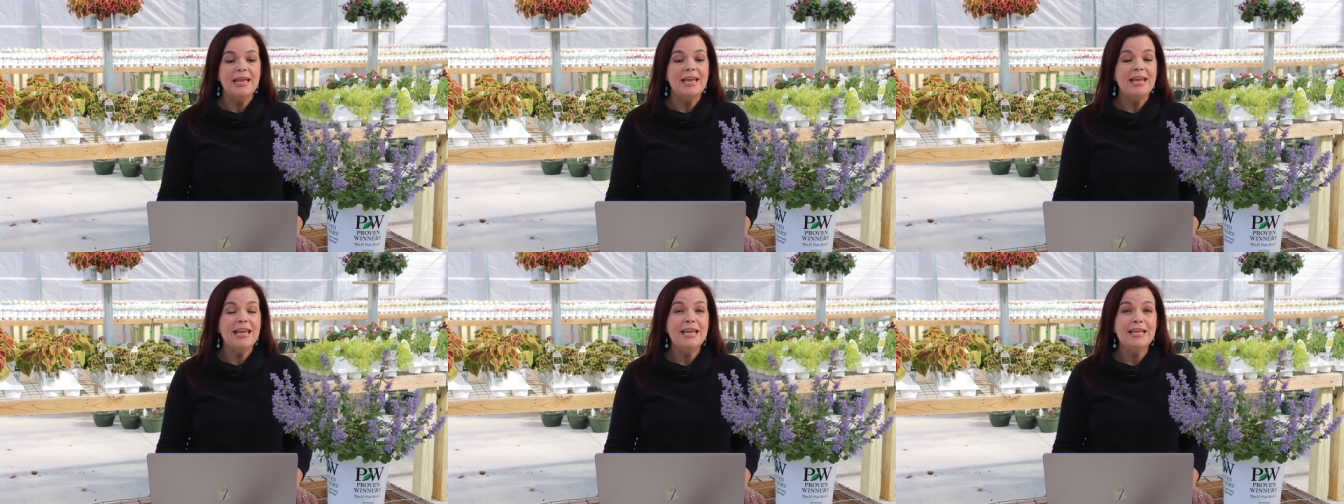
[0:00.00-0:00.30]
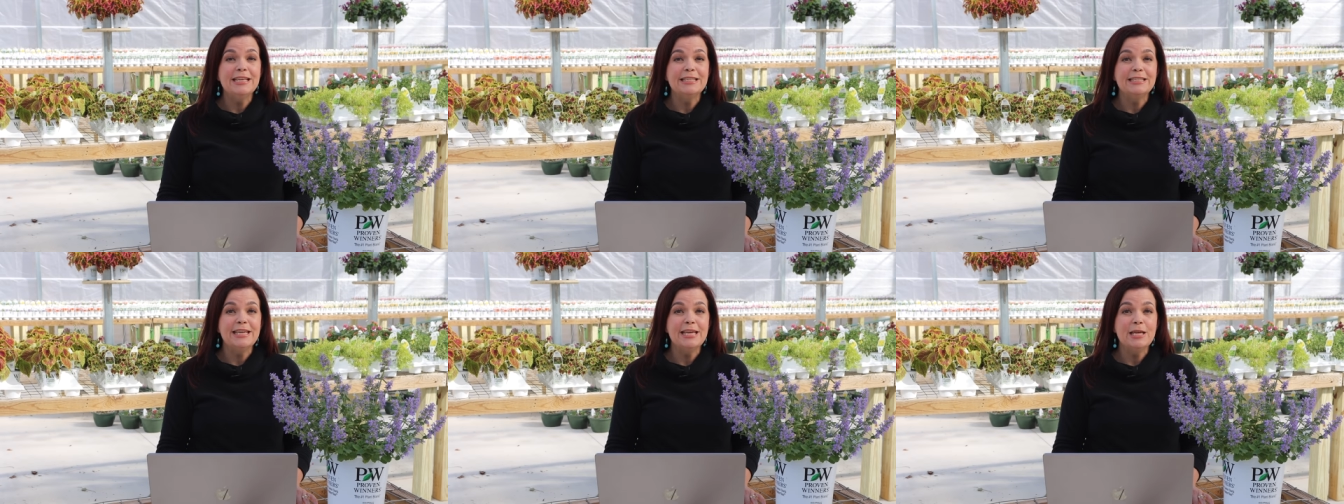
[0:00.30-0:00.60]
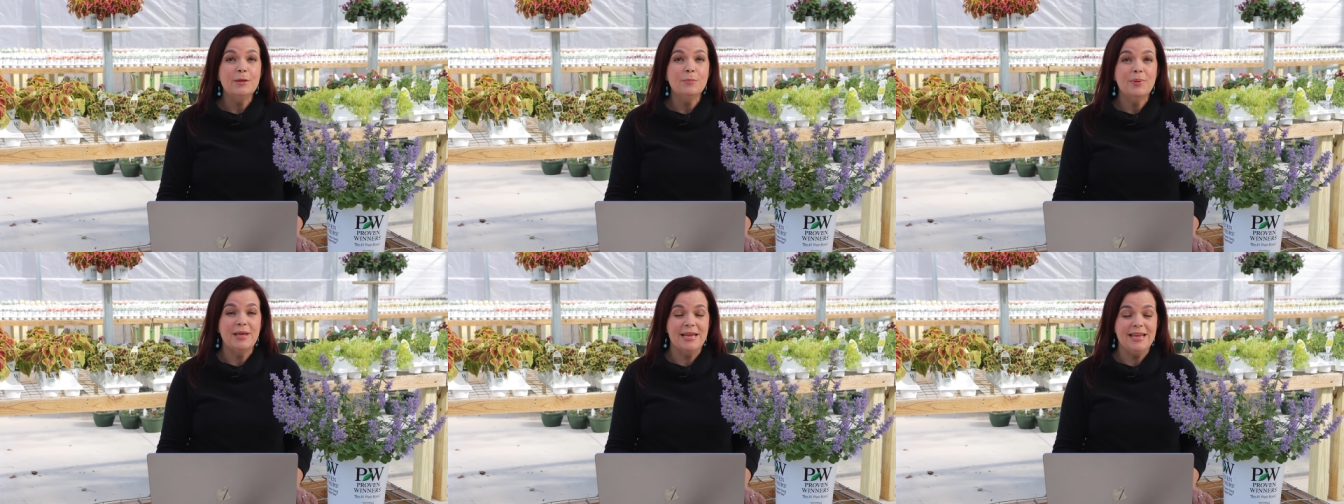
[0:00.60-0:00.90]

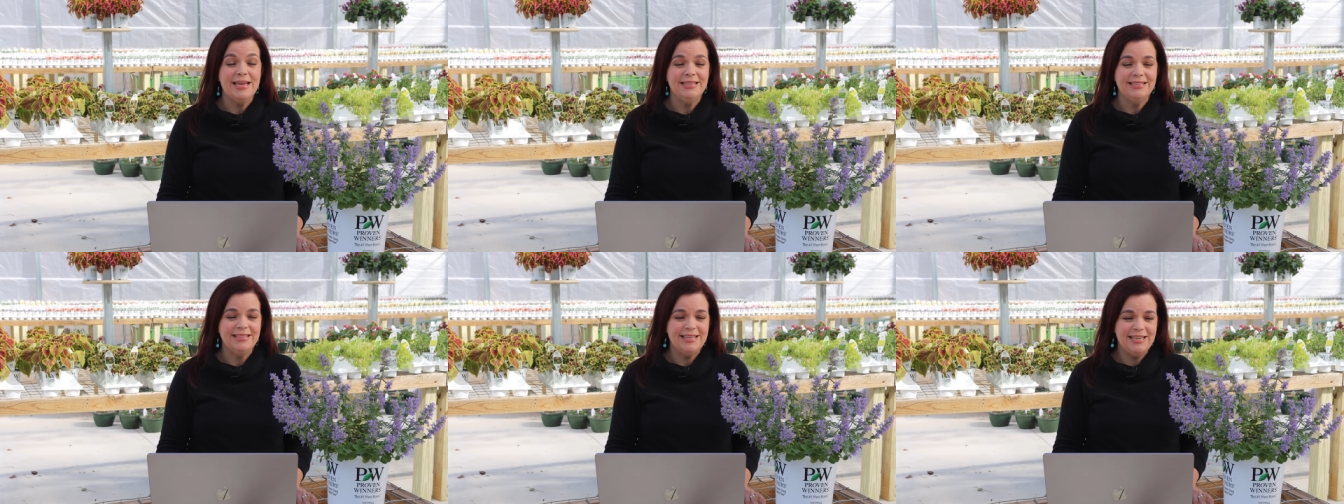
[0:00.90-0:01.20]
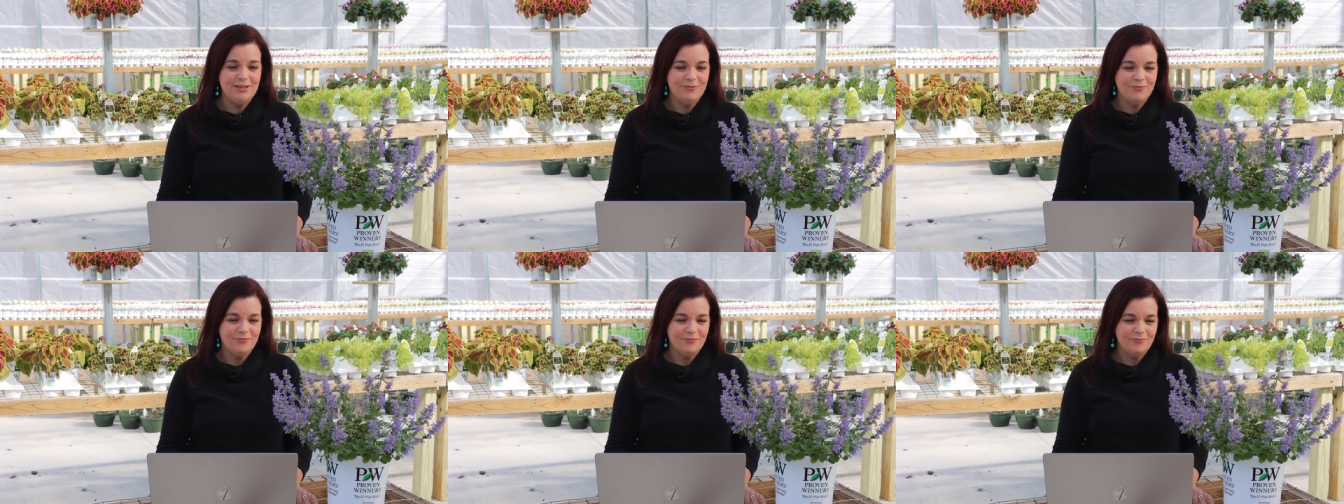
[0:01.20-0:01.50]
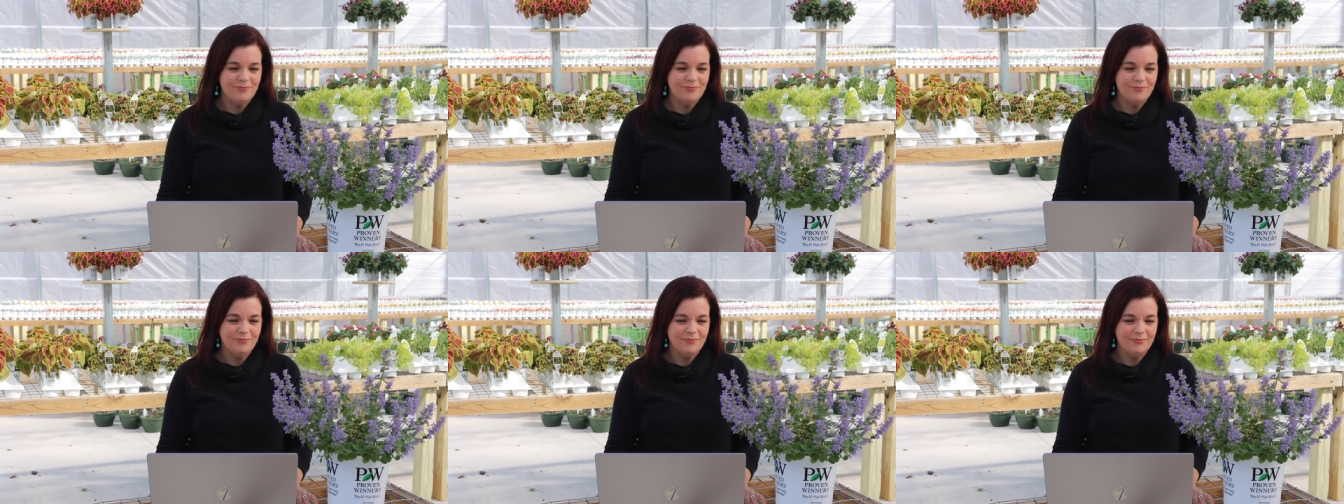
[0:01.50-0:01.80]
Easy peasy.
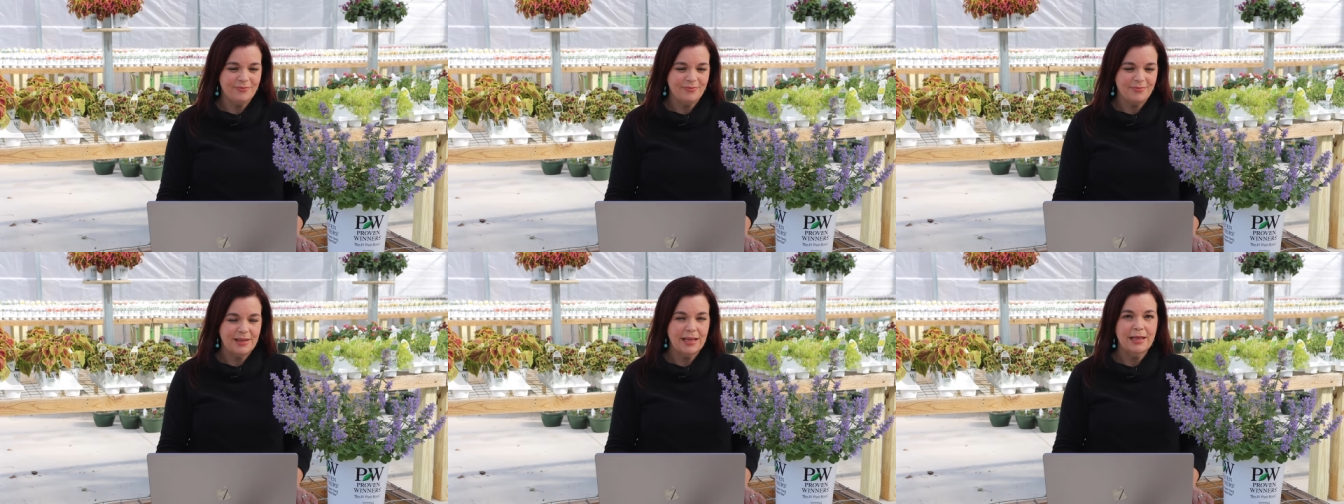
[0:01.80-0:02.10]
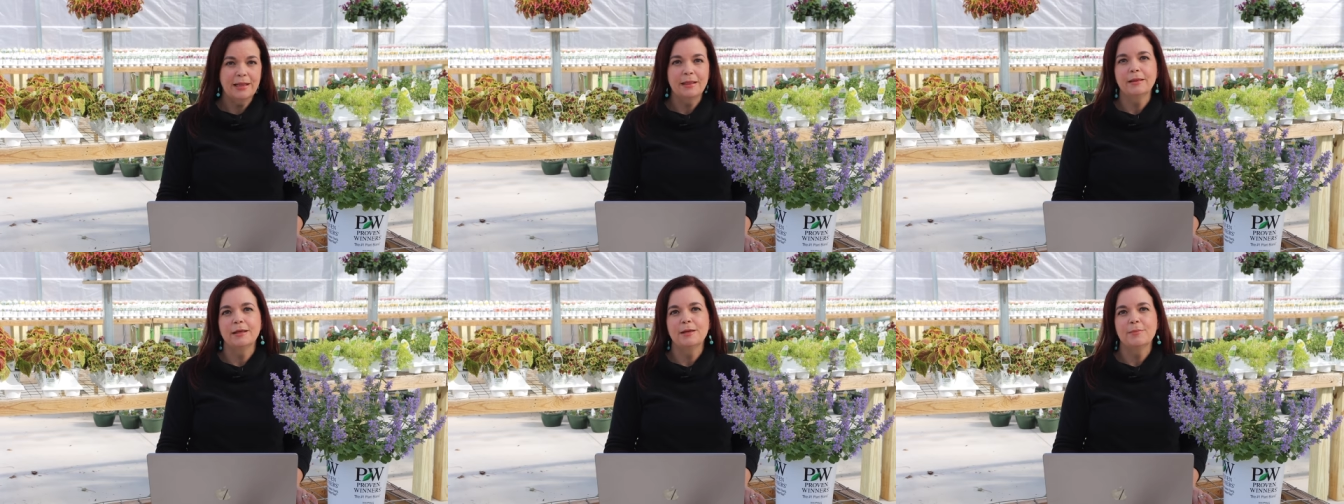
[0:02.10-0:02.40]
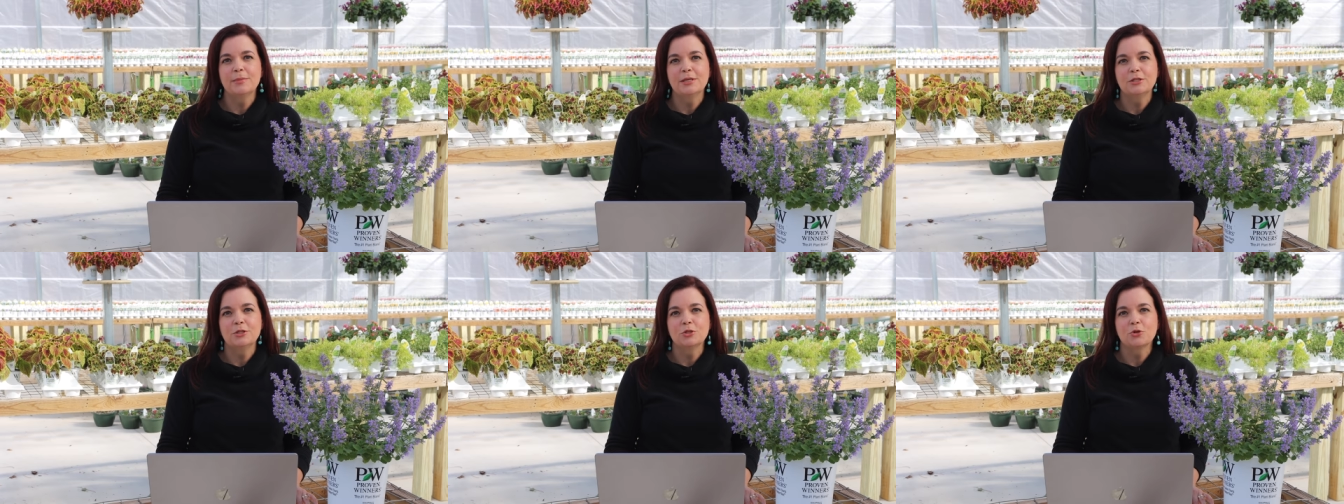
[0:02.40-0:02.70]

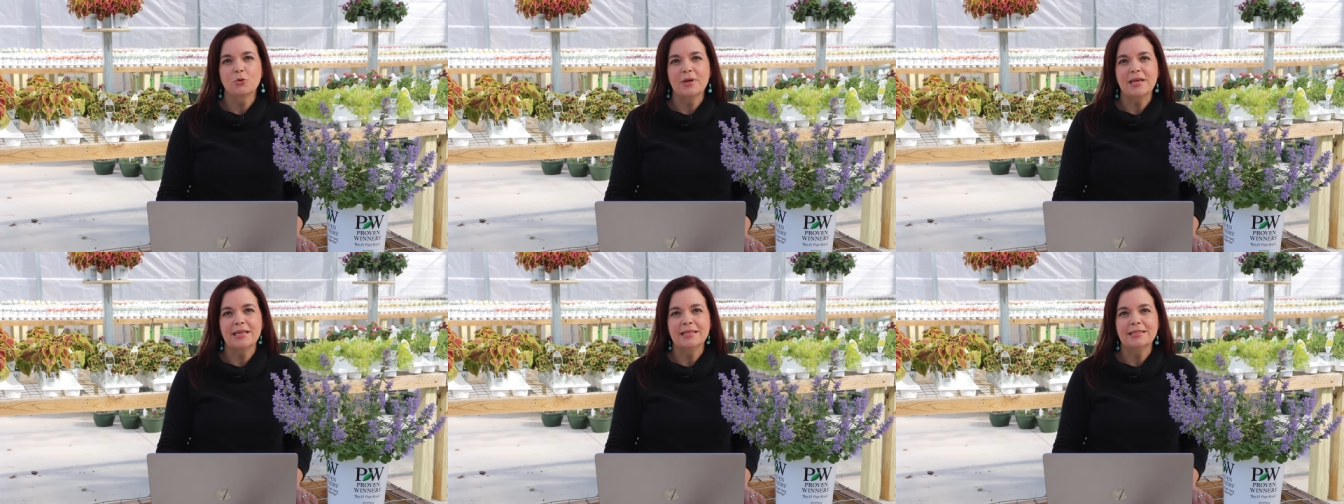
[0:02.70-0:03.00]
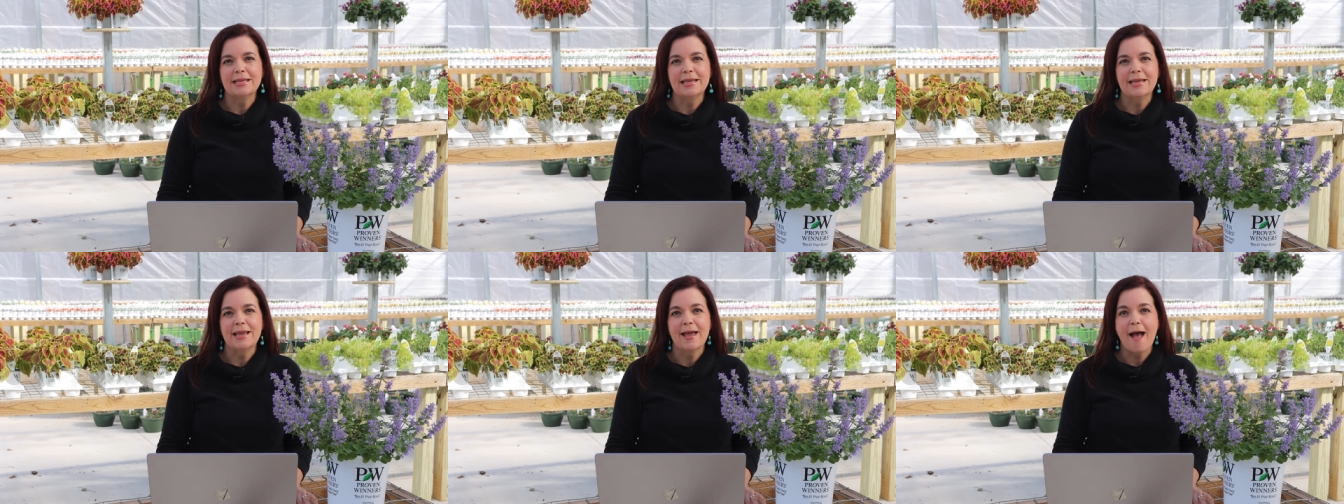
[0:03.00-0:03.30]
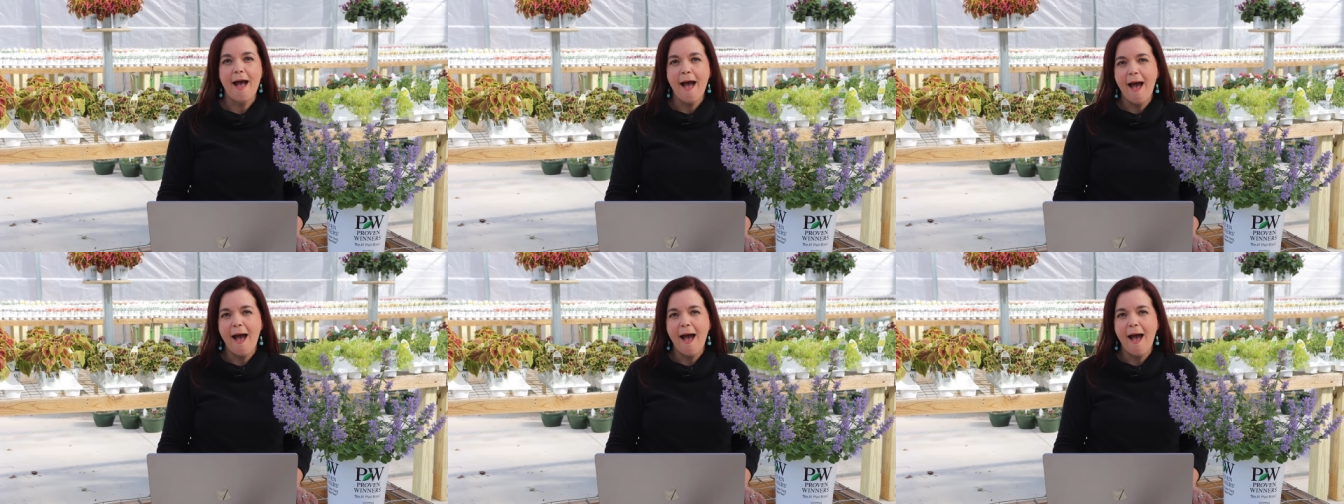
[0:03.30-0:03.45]
Lemon squeezy.